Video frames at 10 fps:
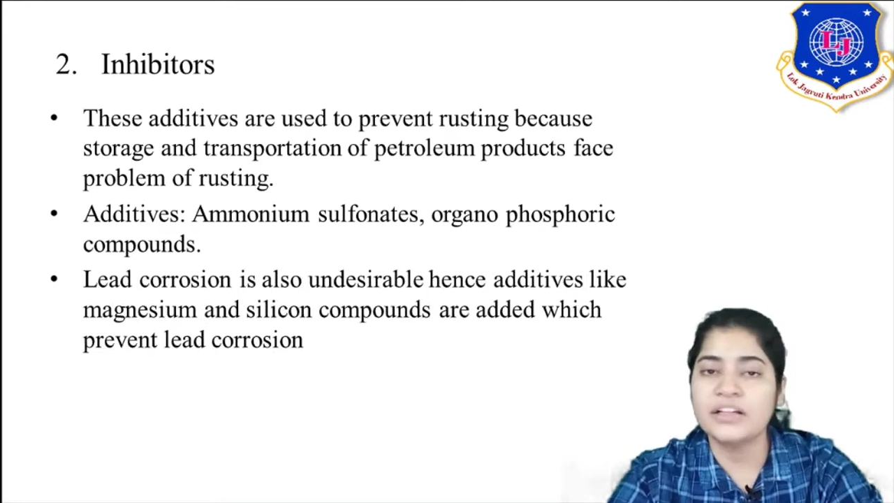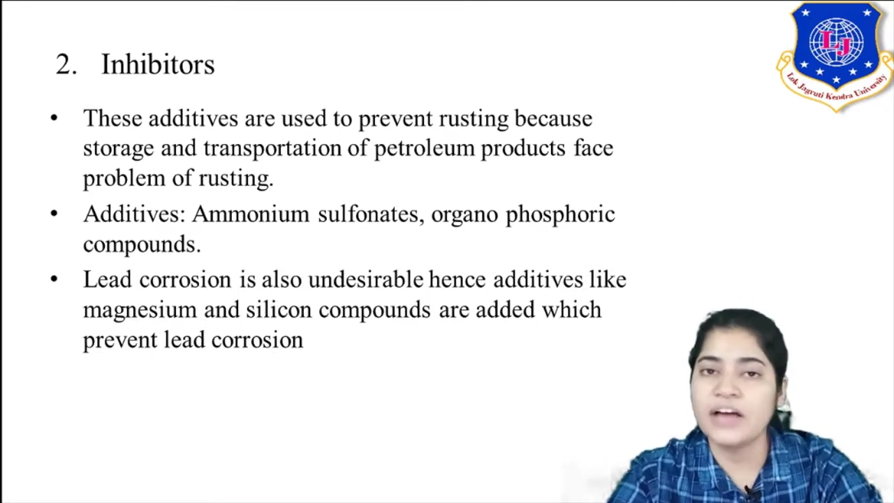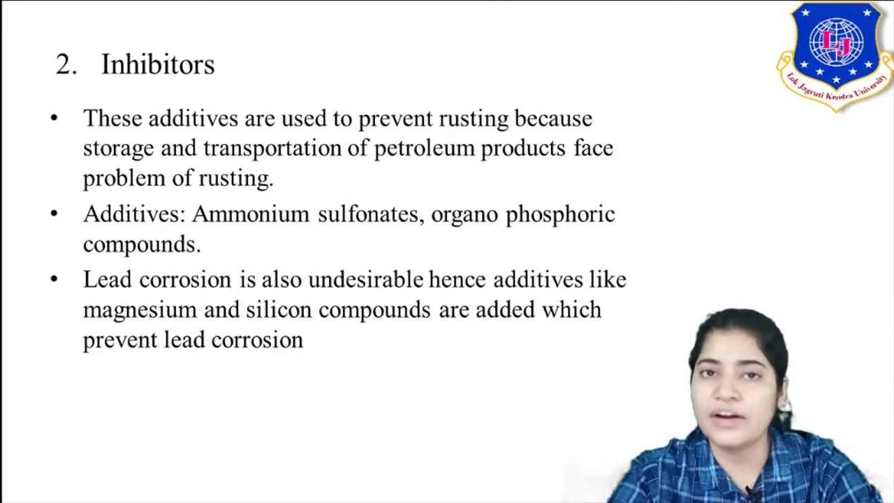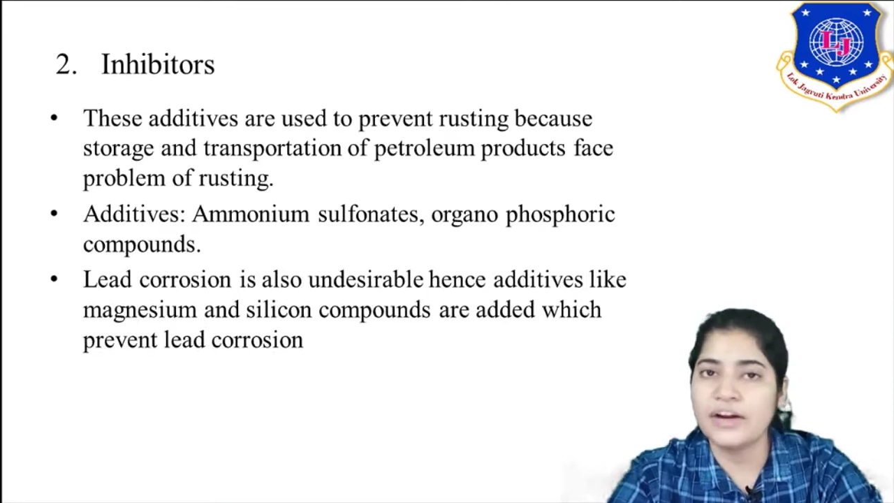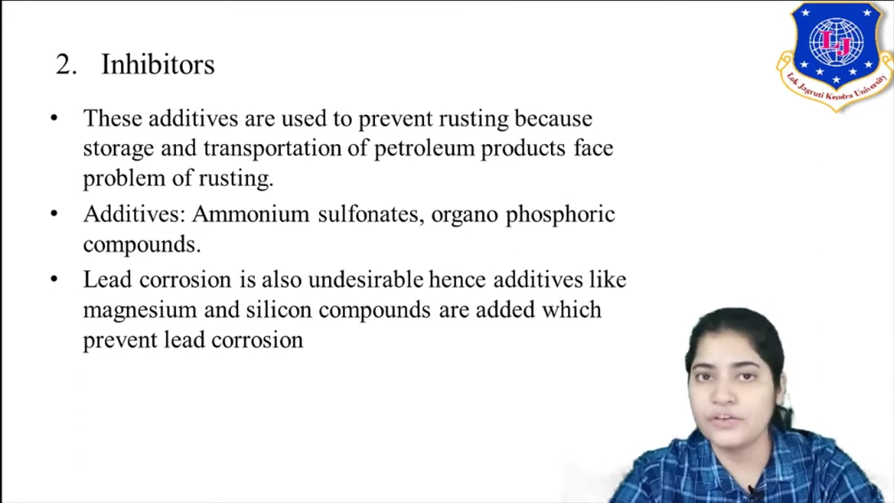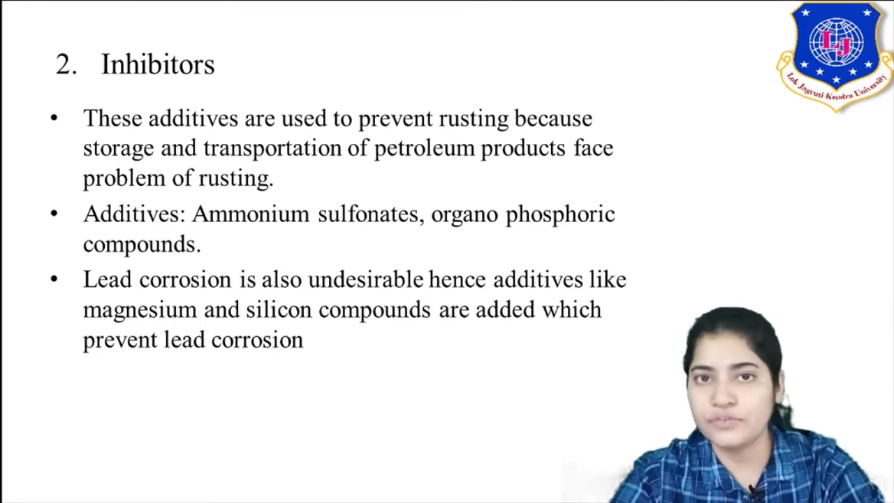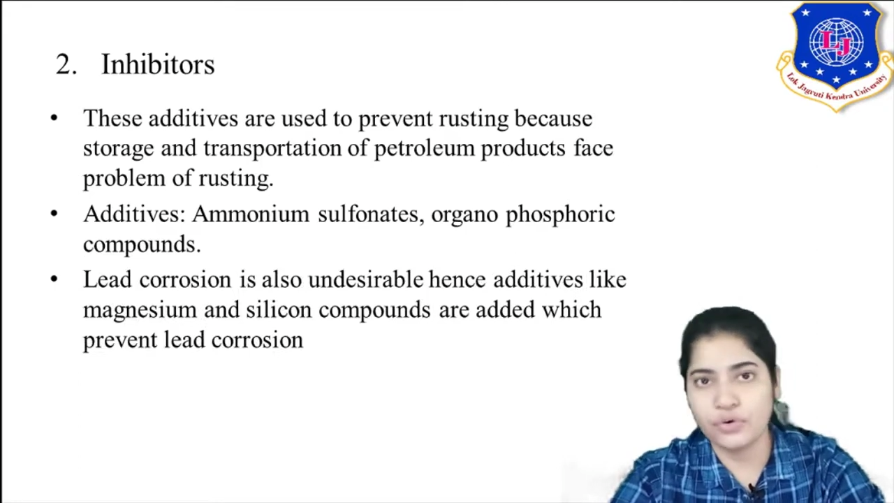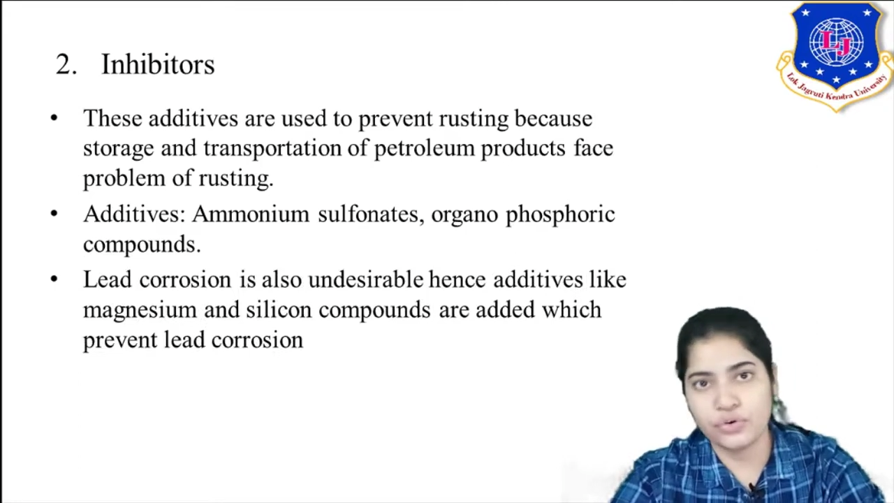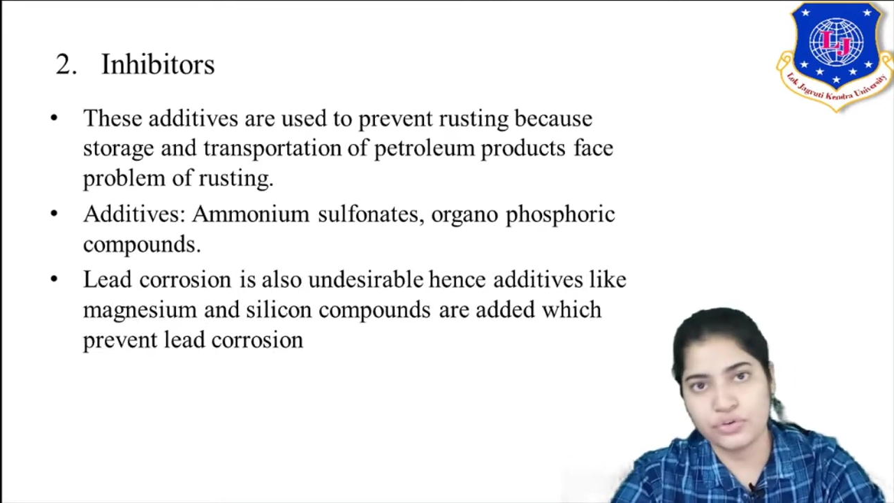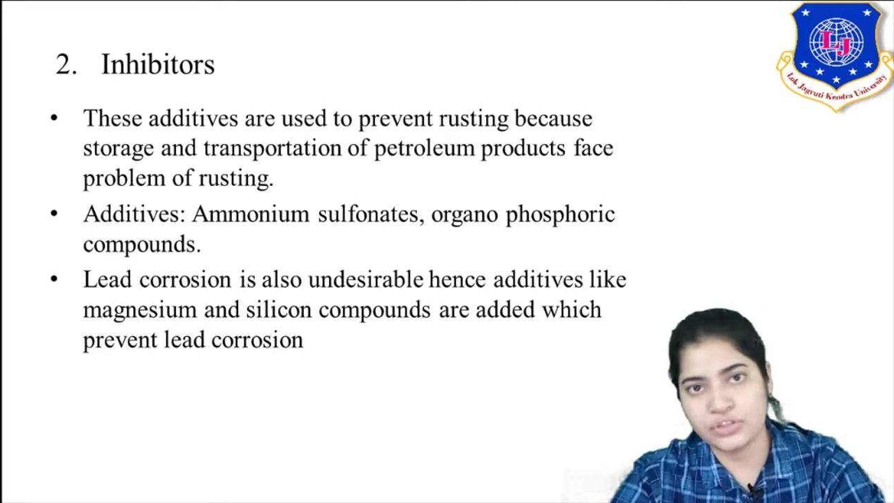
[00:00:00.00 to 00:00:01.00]
kind of
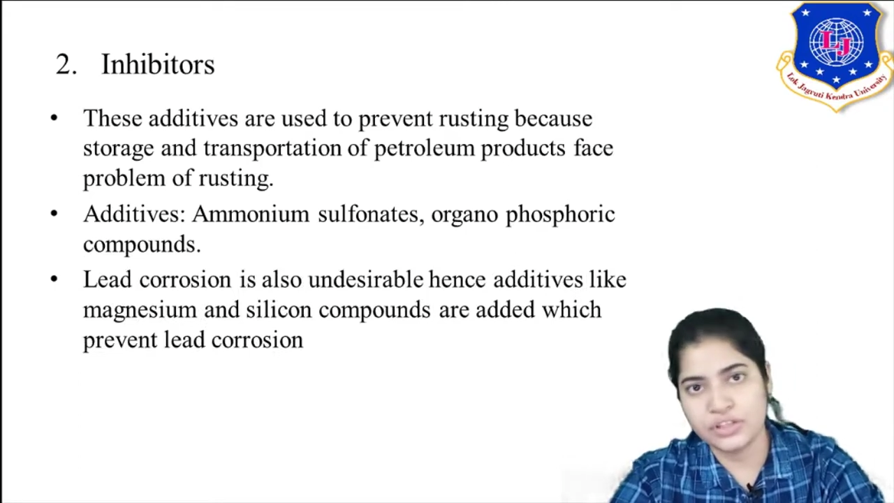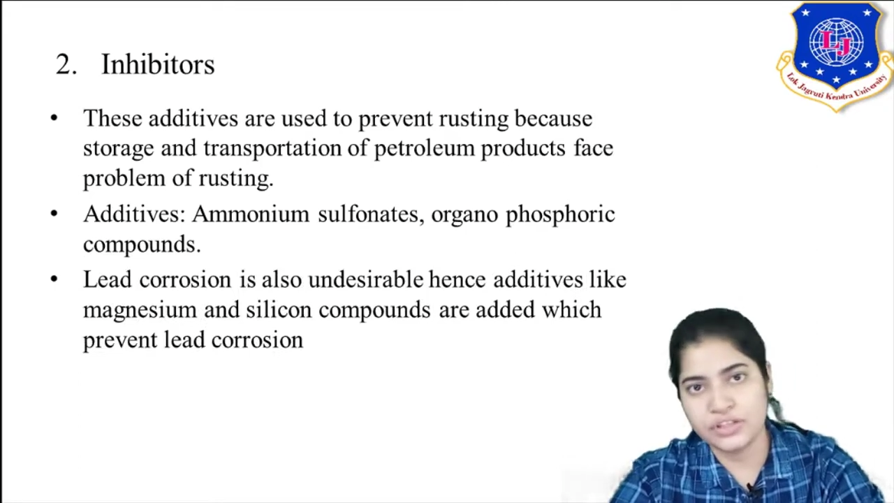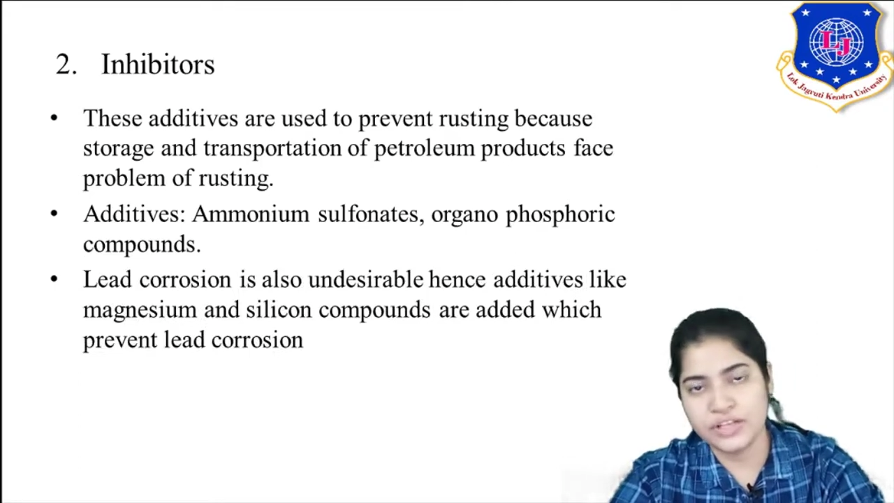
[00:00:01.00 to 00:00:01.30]
corrosion